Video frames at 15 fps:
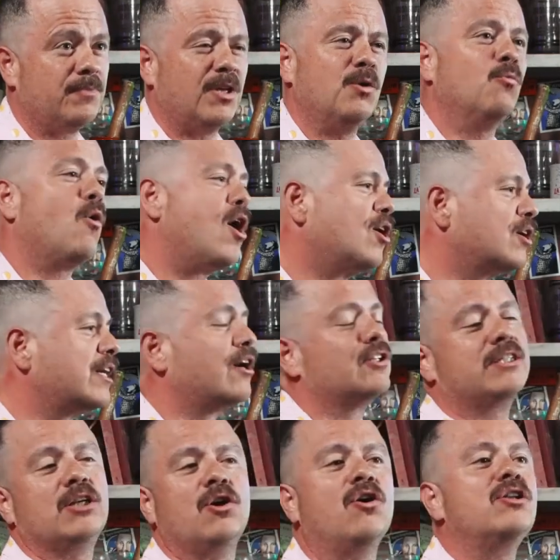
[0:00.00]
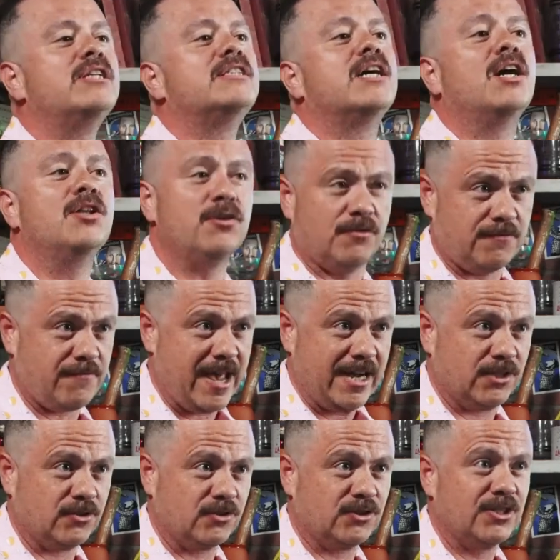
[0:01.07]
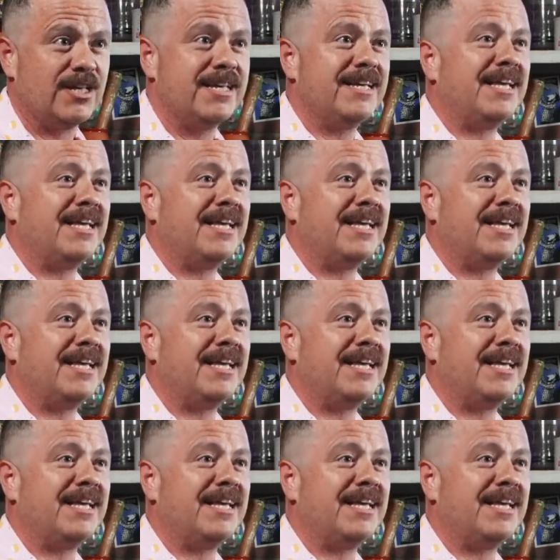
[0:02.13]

and water content, all these other factors,